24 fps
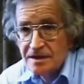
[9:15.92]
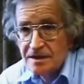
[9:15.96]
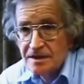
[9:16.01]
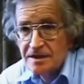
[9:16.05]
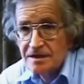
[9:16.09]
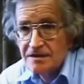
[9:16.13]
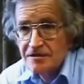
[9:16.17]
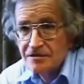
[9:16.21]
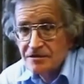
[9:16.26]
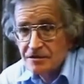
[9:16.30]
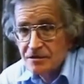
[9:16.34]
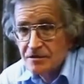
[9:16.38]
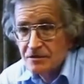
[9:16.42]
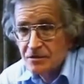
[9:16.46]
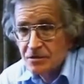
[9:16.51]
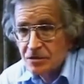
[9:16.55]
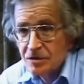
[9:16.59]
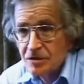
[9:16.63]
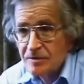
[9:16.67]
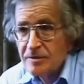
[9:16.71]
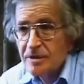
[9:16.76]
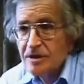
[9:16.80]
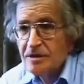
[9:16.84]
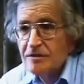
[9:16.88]
the
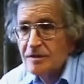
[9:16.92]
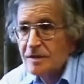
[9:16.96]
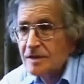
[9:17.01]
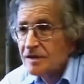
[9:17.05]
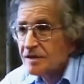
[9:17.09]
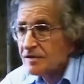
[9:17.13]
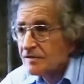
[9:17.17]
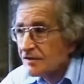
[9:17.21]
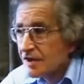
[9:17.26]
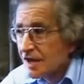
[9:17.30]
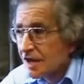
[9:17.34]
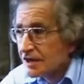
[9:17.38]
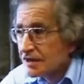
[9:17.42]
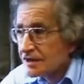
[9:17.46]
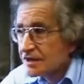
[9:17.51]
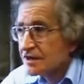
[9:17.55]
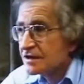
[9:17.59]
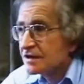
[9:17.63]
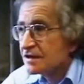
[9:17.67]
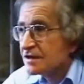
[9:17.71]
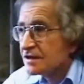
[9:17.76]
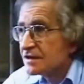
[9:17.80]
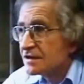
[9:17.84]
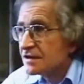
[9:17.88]
war between the
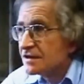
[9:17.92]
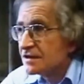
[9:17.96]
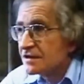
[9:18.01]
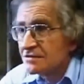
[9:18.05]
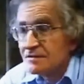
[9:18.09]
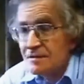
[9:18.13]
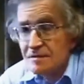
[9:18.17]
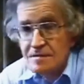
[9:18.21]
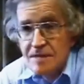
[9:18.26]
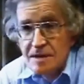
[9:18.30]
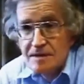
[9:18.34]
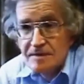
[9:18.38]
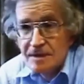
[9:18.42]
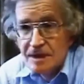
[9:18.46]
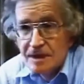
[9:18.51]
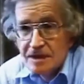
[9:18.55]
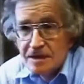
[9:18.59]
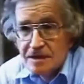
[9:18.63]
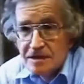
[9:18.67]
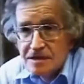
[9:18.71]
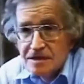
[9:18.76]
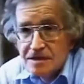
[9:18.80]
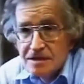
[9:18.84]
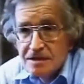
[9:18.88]
fascists and the
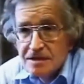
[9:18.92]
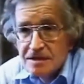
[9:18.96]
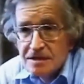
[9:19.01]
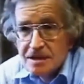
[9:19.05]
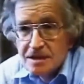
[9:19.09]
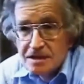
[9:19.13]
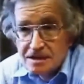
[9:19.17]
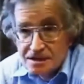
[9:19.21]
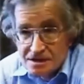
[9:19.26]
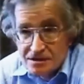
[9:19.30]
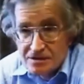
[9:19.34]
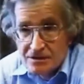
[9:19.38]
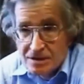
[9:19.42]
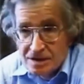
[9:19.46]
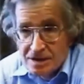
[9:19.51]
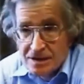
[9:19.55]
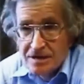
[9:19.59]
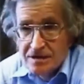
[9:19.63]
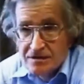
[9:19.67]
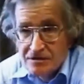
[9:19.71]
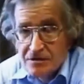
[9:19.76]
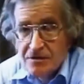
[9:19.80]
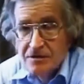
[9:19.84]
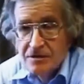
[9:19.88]
Republicans. That's the
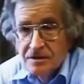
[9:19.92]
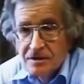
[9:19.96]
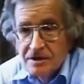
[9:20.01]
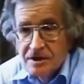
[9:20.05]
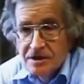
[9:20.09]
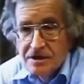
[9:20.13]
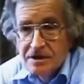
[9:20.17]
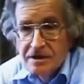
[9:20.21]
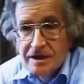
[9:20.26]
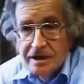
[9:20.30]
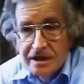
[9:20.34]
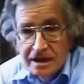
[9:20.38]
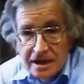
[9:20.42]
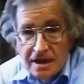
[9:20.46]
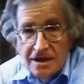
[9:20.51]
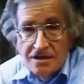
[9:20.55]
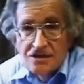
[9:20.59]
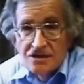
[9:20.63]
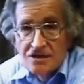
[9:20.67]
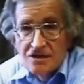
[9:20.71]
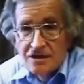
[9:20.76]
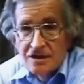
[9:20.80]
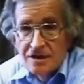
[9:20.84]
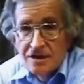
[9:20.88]
one that in
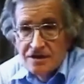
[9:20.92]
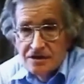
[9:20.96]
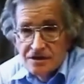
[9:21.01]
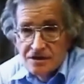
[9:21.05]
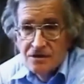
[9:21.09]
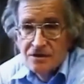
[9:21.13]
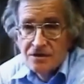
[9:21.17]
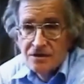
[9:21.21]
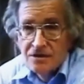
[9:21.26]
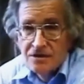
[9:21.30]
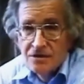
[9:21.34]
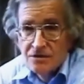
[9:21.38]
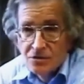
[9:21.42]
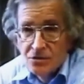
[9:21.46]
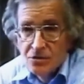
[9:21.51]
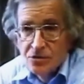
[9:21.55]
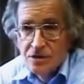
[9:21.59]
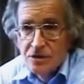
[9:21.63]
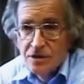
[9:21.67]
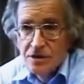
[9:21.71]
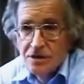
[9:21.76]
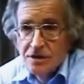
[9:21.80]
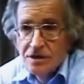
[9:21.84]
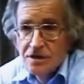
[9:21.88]
history is called the
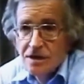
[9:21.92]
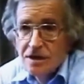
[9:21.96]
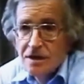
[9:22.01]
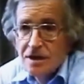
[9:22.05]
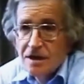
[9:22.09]
war.